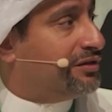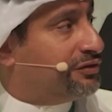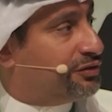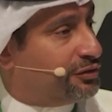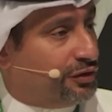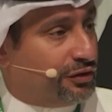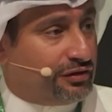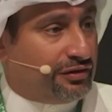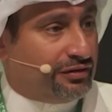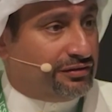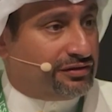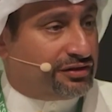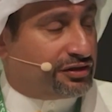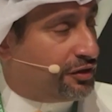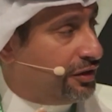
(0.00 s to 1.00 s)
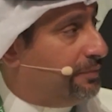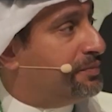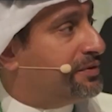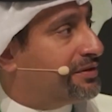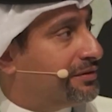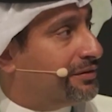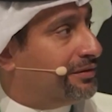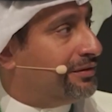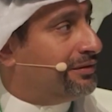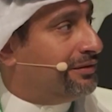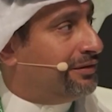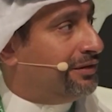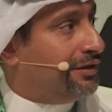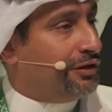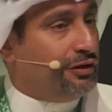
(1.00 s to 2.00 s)
certain scripts,
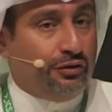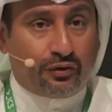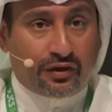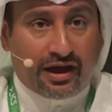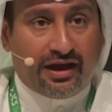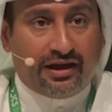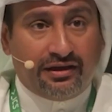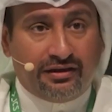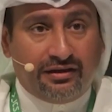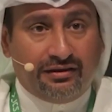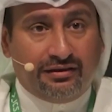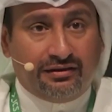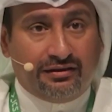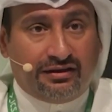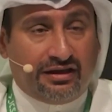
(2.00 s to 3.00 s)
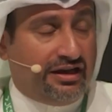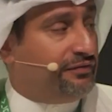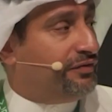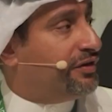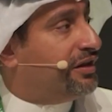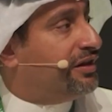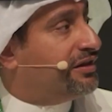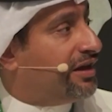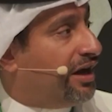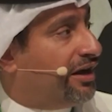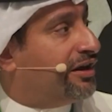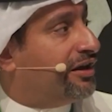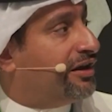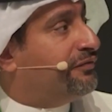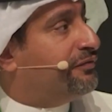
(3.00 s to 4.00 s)
you can deliver
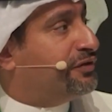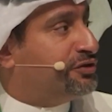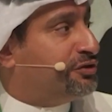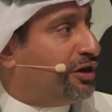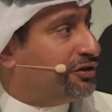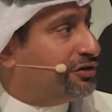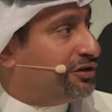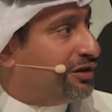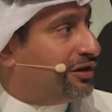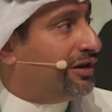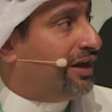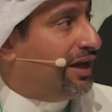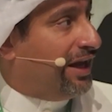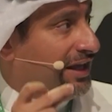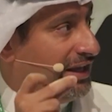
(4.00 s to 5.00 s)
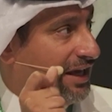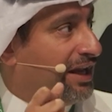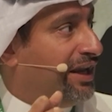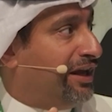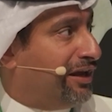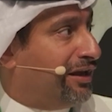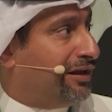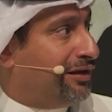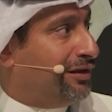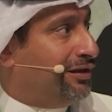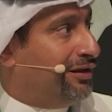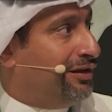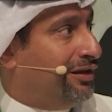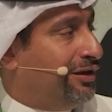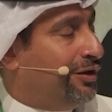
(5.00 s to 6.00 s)
entire infrastructure in a click,
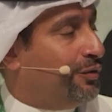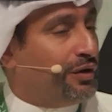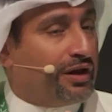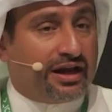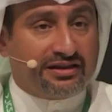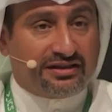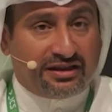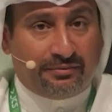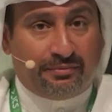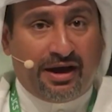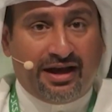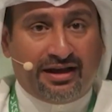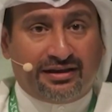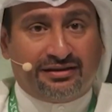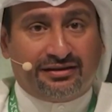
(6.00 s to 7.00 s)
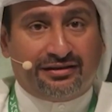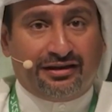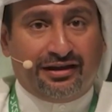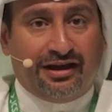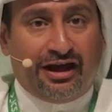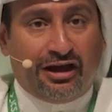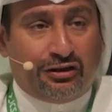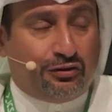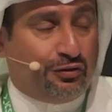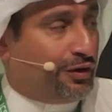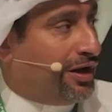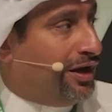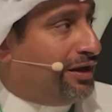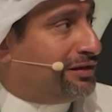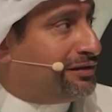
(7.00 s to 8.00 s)
whereas in the past, it
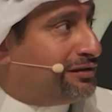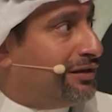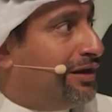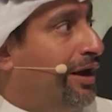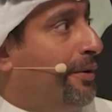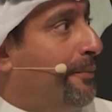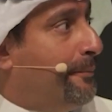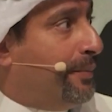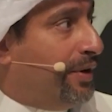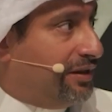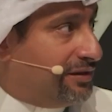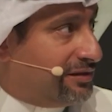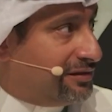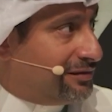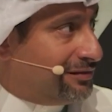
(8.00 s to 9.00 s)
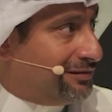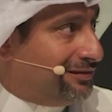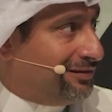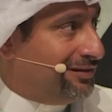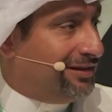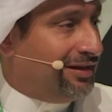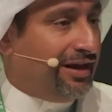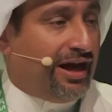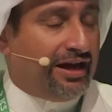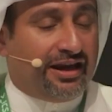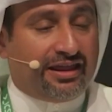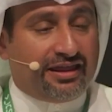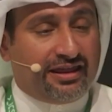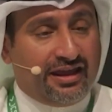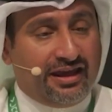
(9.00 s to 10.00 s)
took us months. And I
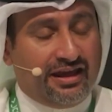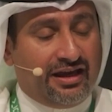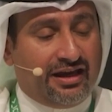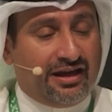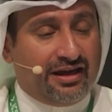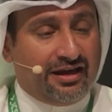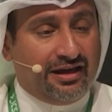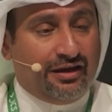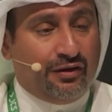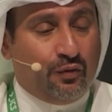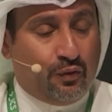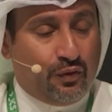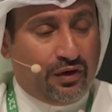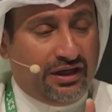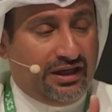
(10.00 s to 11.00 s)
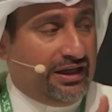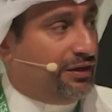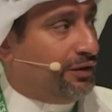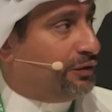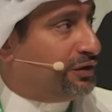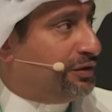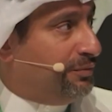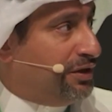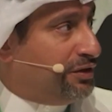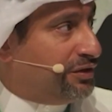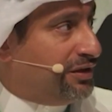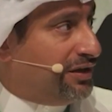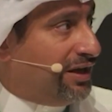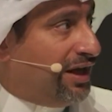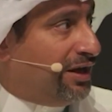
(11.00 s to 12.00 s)
think we need
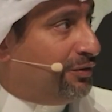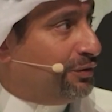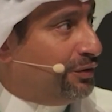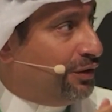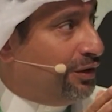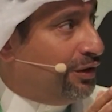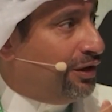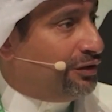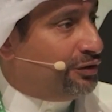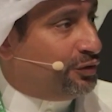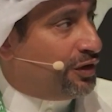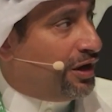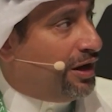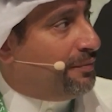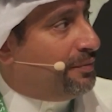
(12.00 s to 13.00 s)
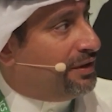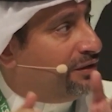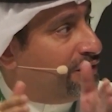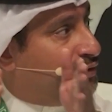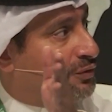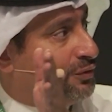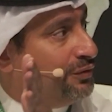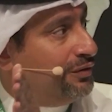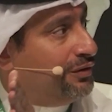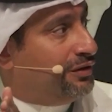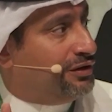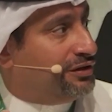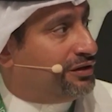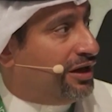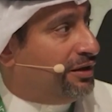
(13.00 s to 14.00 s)
automation now to come into
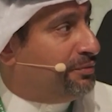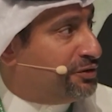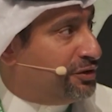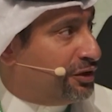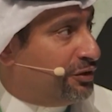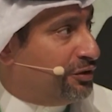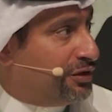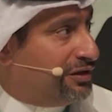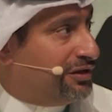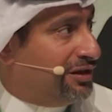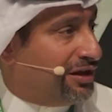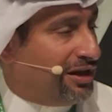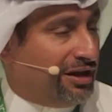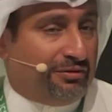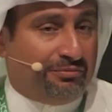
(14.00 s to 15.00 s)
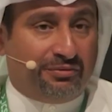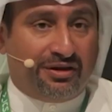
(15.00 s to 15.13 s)
the cybersecurity realm.